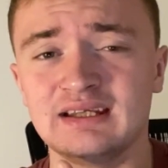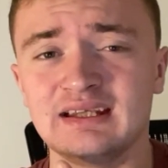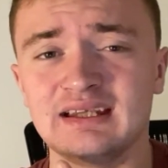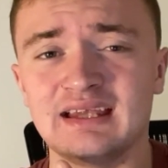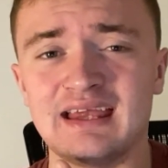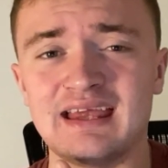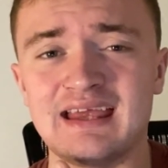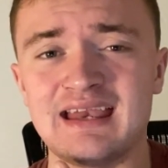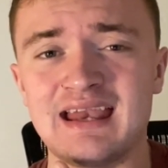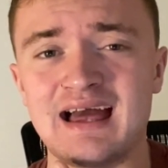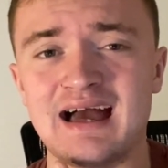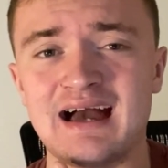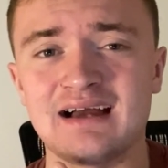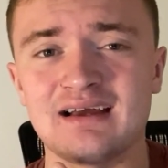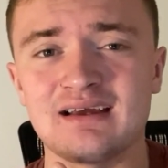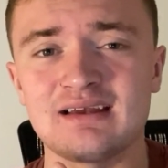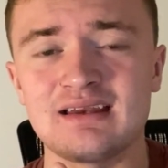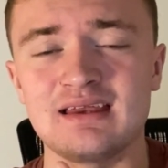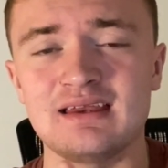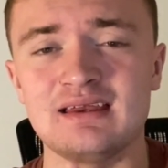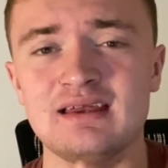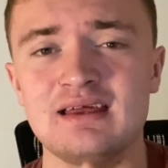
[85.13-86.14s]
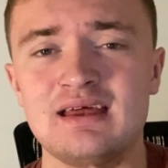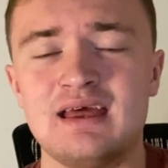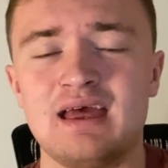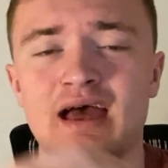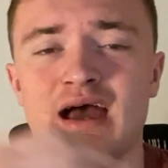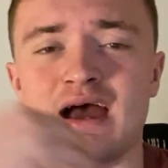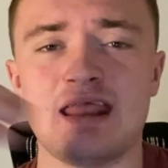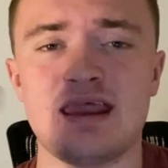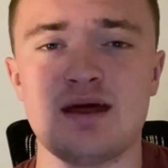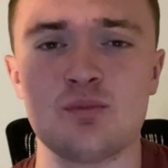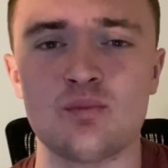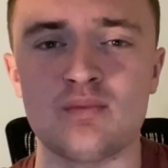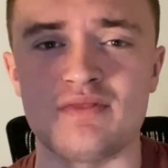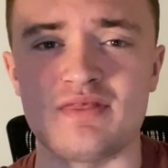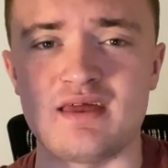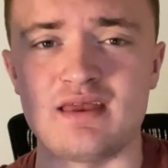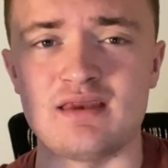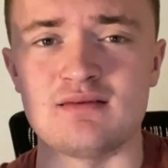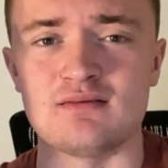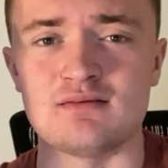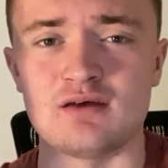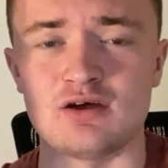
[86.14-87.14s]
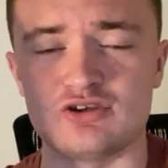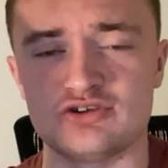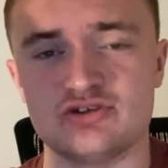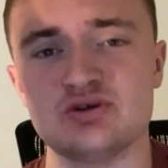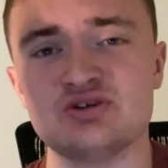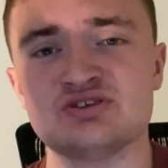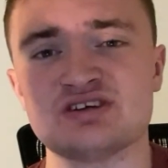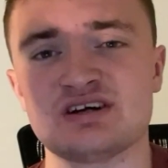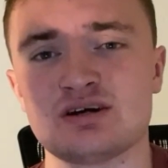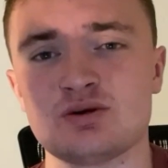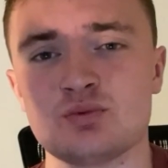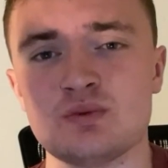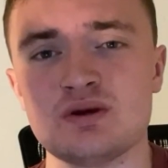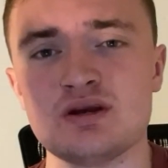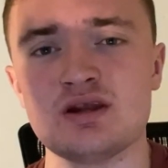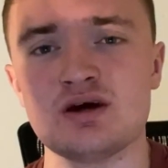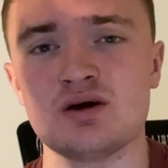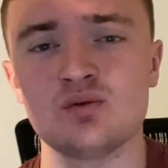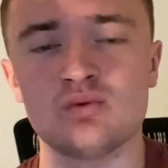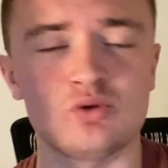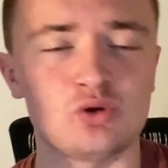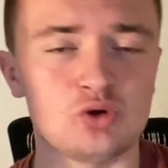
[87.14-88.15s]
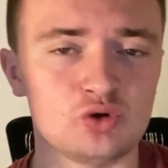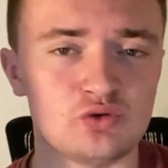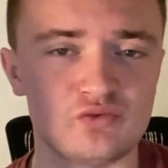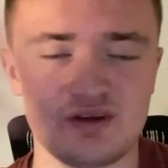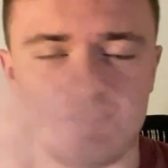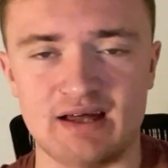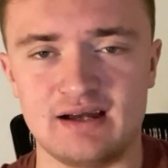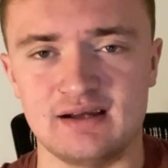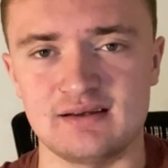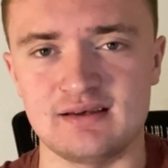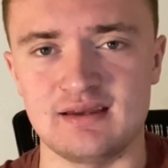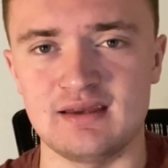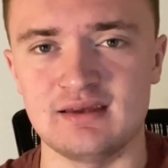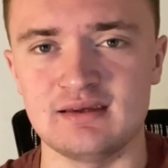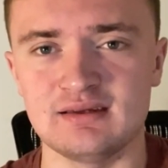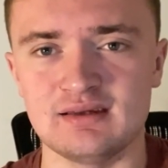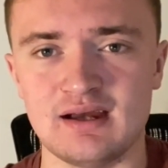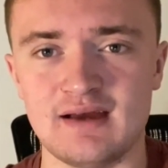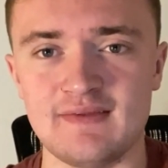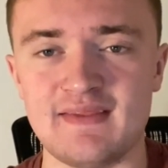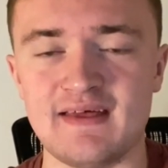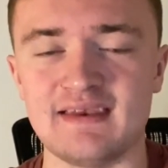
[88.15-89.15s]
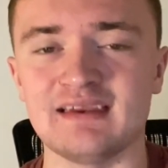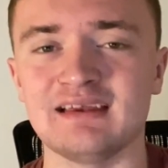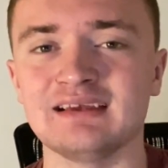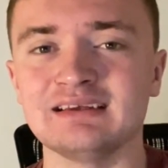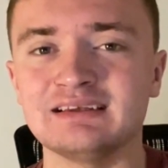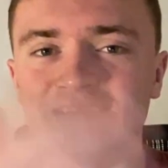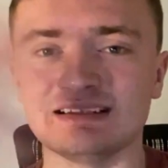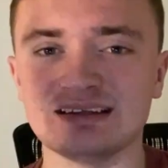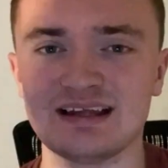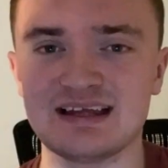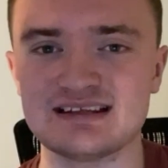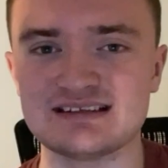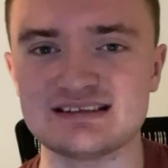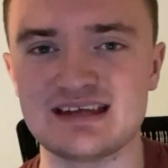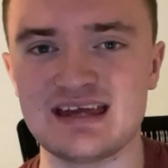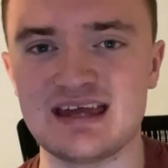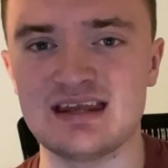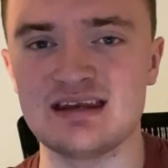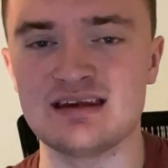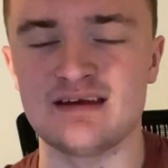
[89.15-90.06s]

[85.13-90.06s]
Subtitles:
in acne, and then within a 2-second window, covered in acne and then clear skin.